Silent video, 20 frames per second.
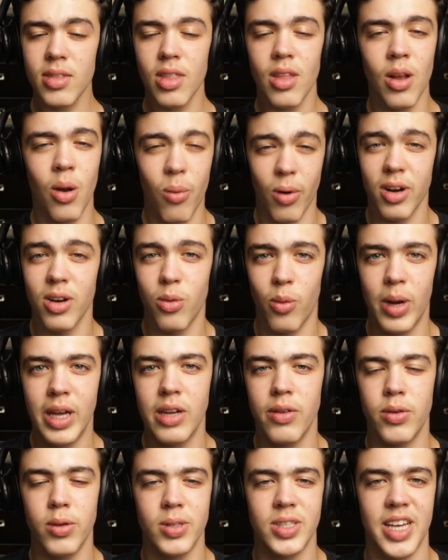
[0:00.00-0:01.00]
and we're going to wait a
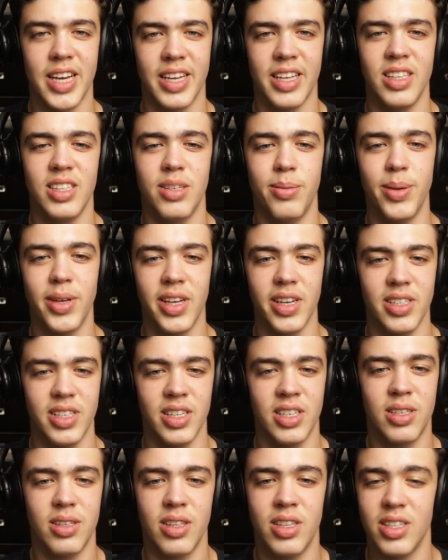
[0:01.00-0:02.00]
few seconds because
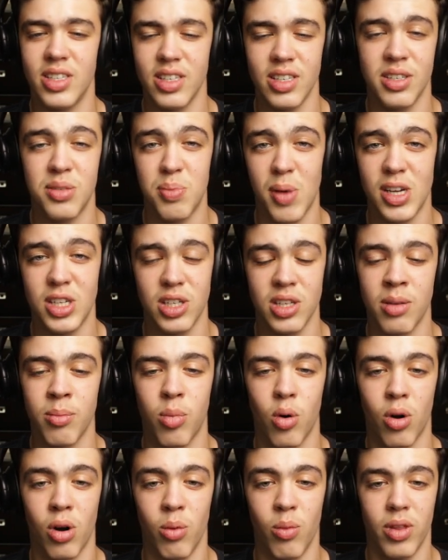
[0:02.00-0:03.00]
this is especially
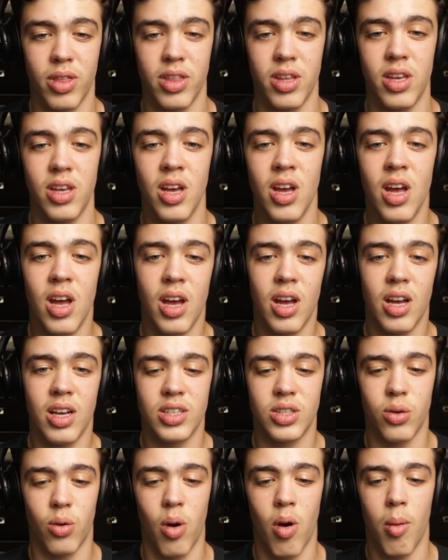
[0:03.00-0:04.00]
important with the
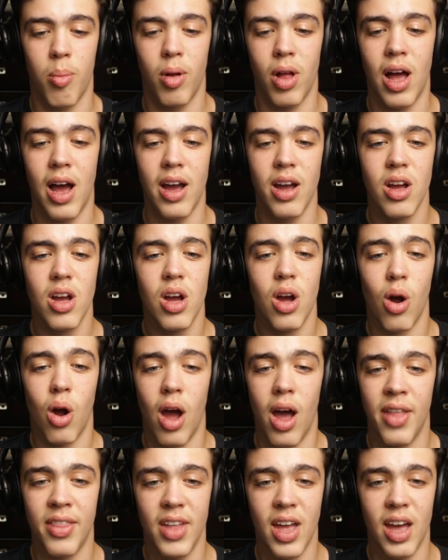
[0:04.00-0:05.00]
story reply.
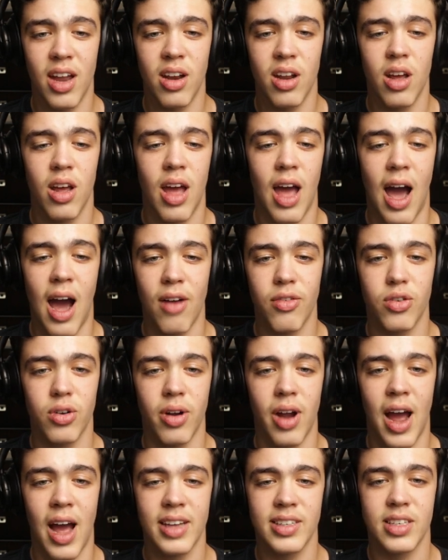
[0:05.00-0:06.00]
And then
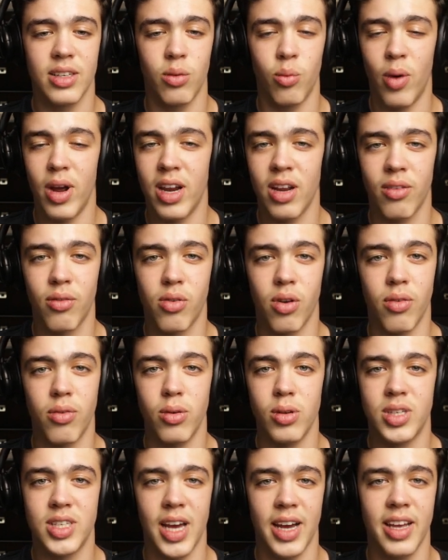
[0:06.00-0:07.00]
after waiting for a
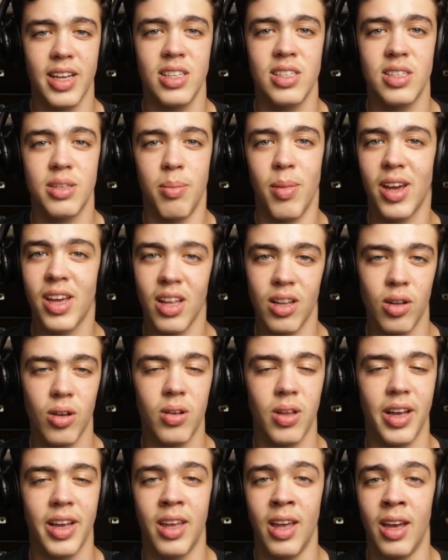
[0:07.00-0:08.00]
few seconds, make it look
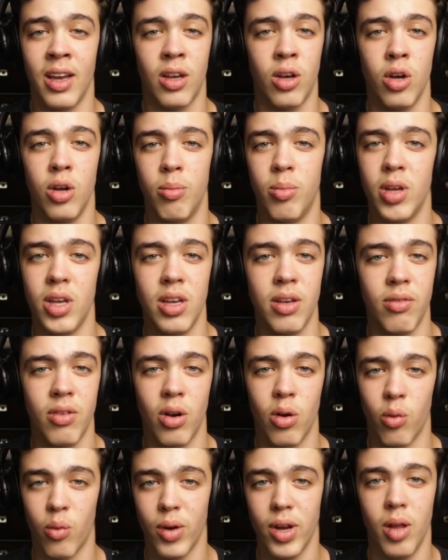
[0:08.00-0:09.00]
like it could be even
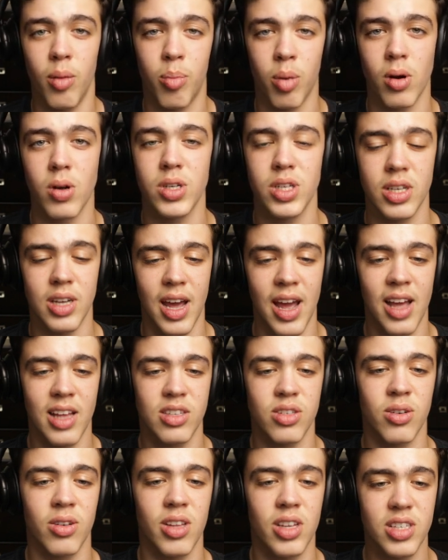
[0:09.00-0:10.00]
a real person
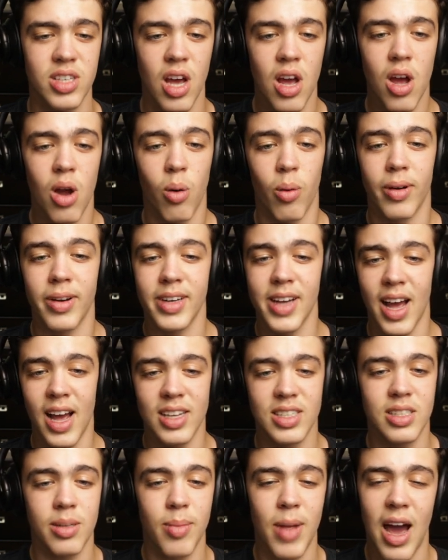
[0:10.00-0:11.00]
answering this, we're going to
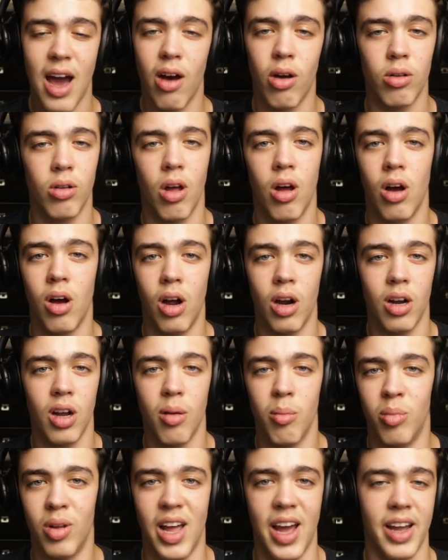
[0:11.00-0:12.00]
ask them how long
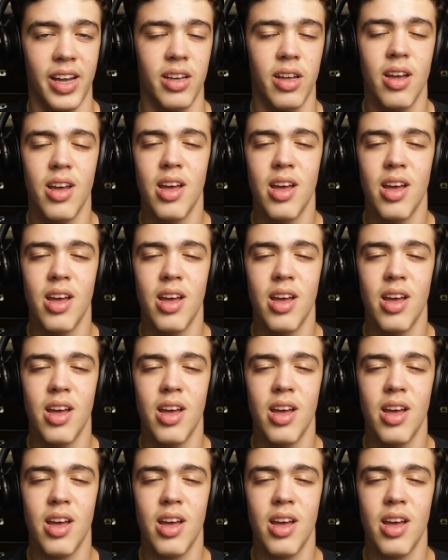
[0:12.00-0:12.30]
blank.